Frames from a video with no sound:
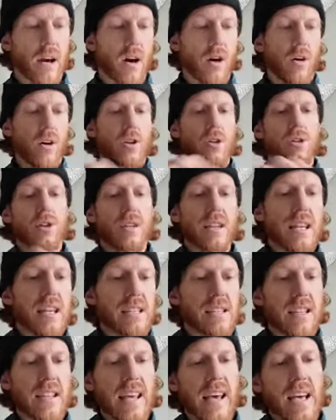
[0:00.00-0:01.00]
Oh,
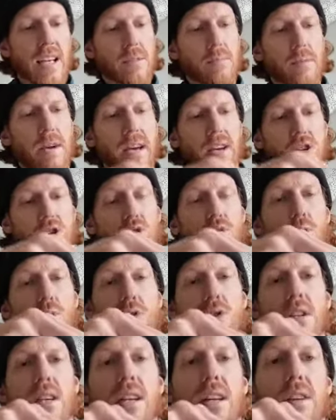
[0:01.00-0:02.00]
these are the SBS dual
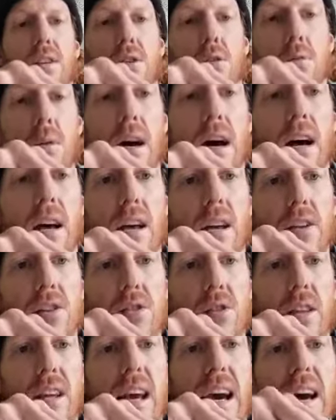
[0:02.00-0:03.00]
sintered as well.
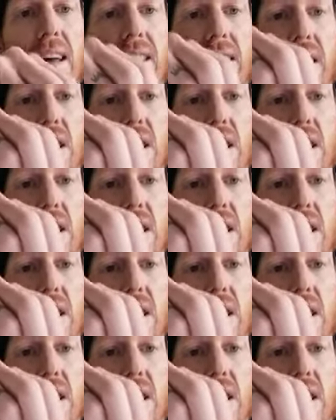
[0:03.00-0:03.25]
So they are